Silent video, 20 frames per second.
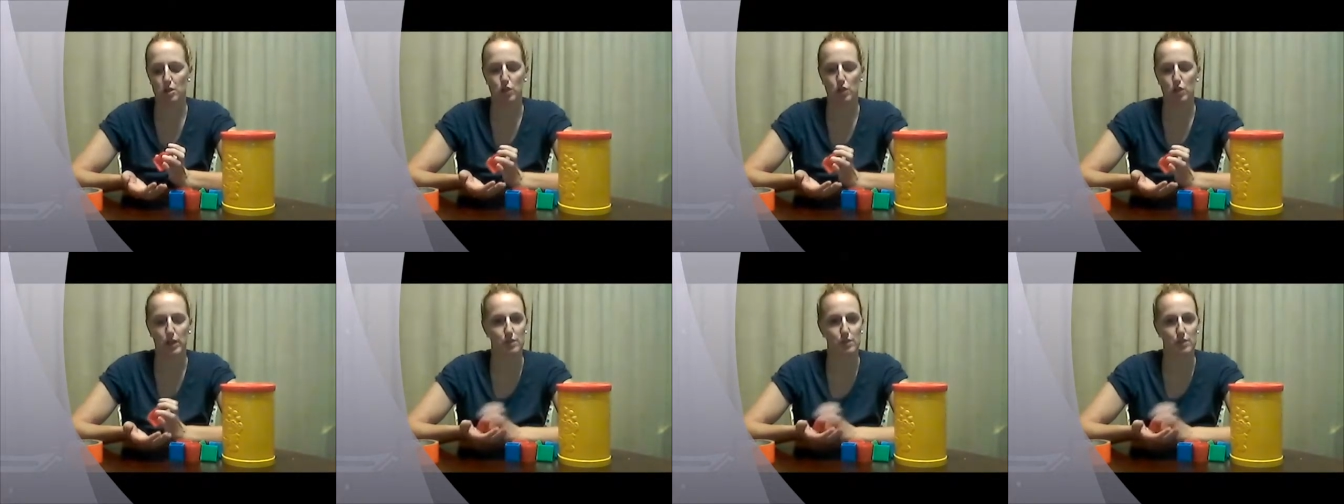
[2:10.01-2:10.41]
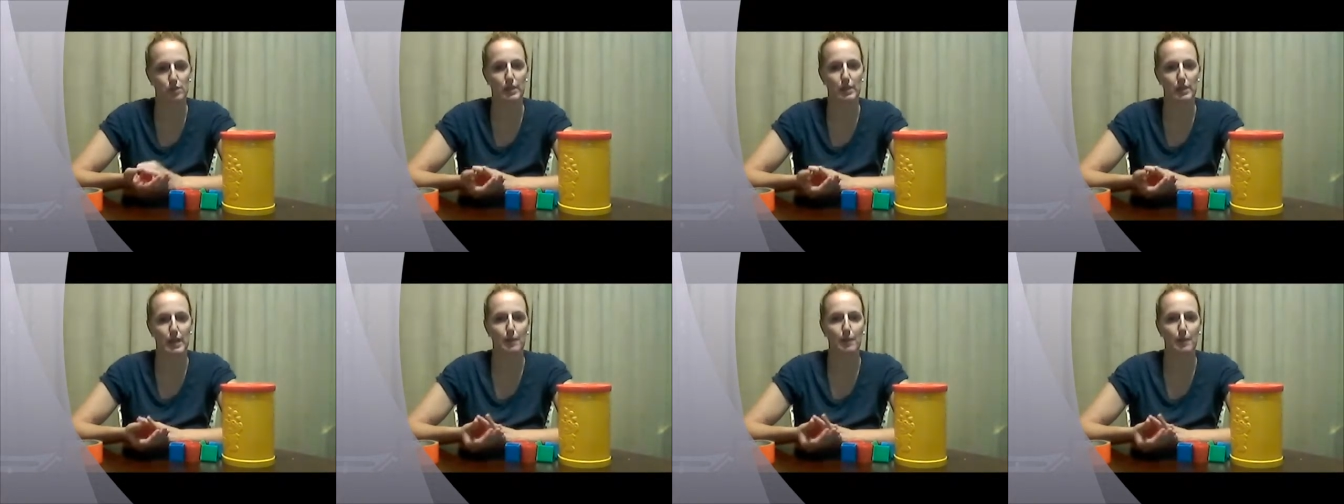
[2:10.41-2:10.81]

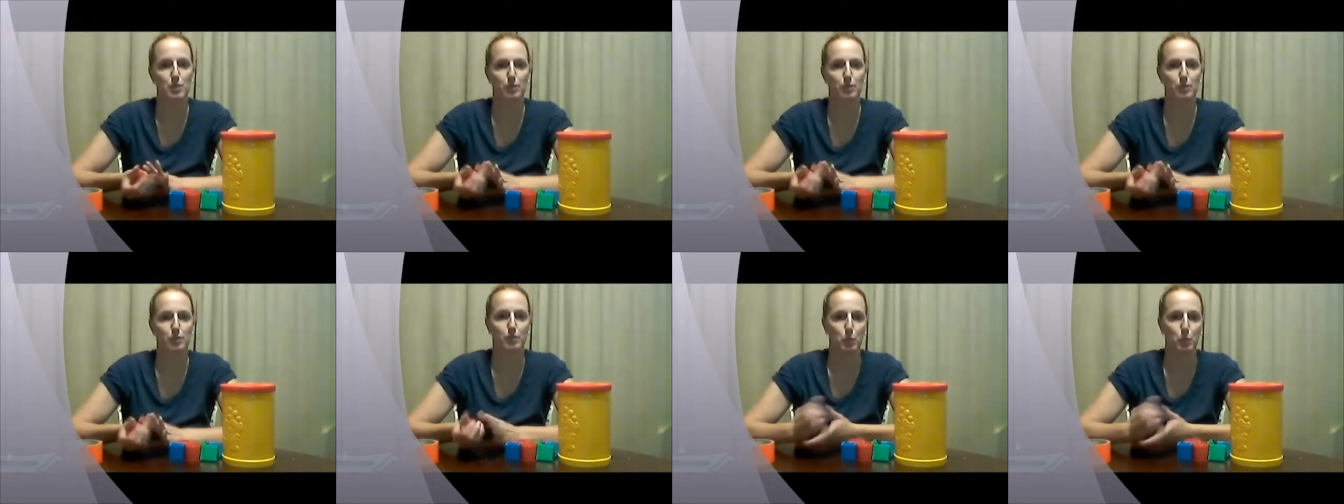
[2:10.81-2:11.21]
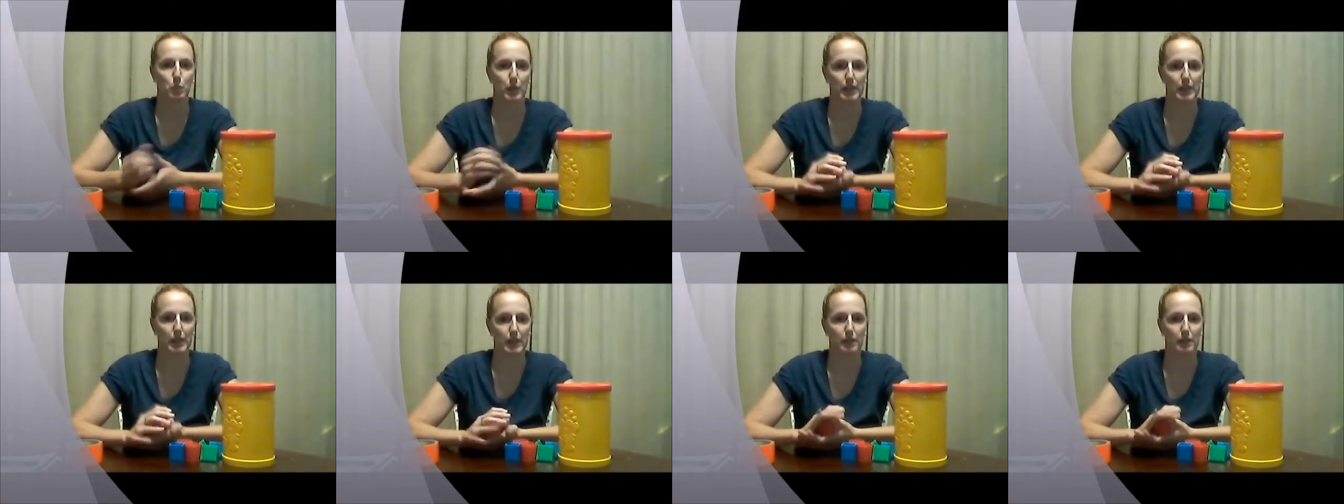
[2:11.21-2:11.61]
transferring the object from
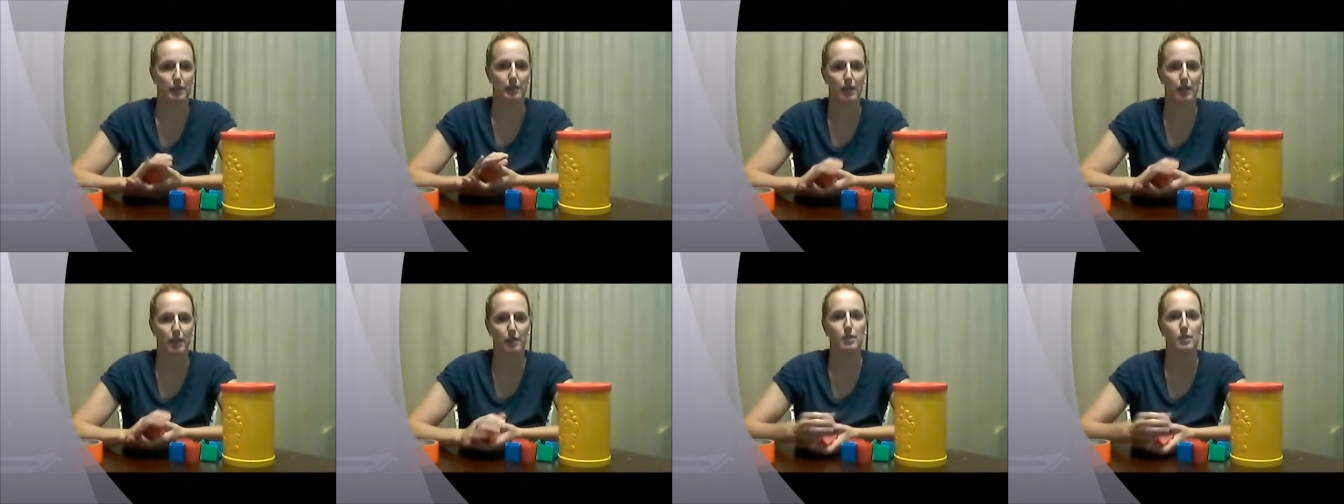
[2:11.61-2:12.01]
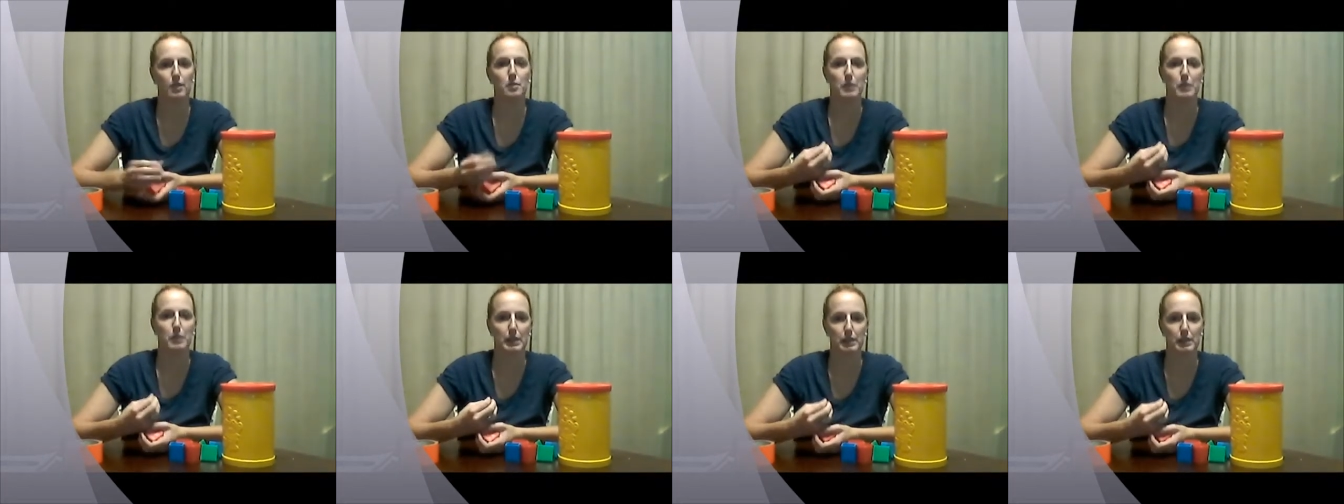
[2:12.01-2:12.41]
one hand to the other and
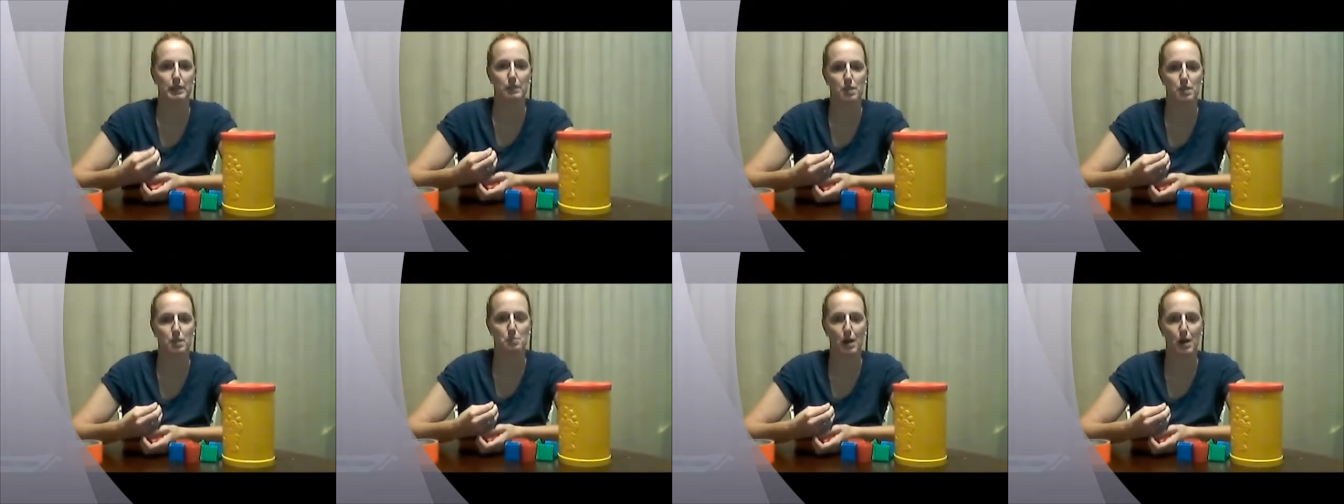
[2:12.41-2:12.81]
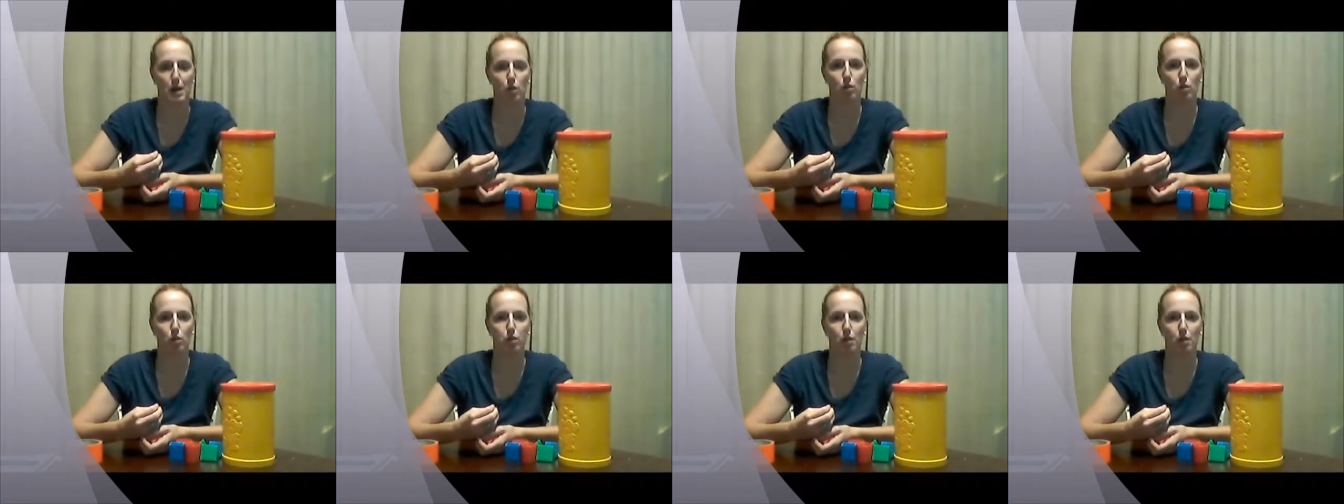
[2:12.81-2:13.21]
bringing it to their
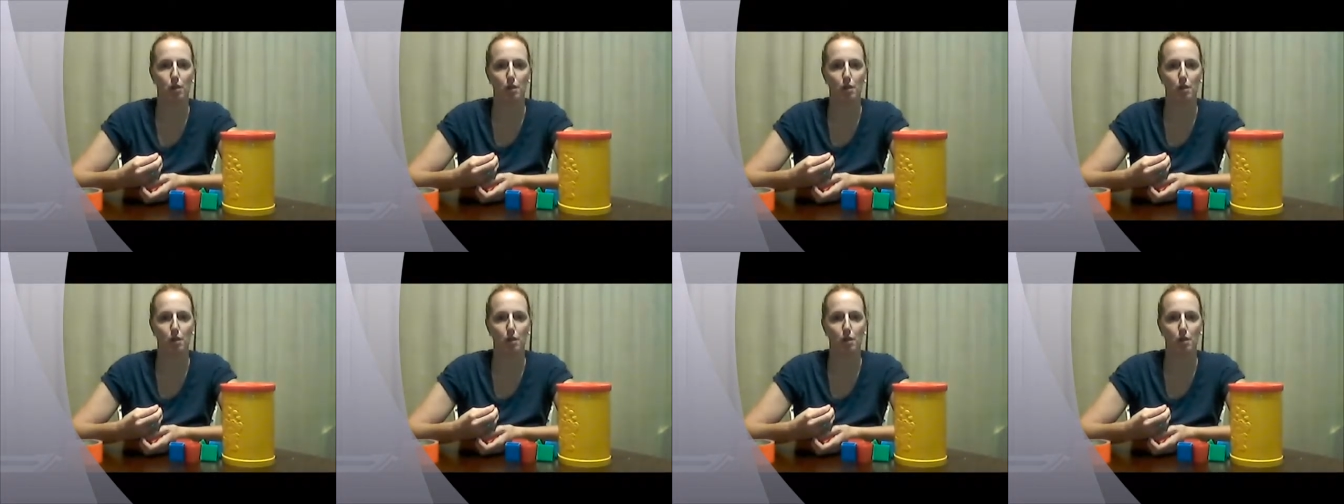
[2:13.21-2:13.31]
mouth.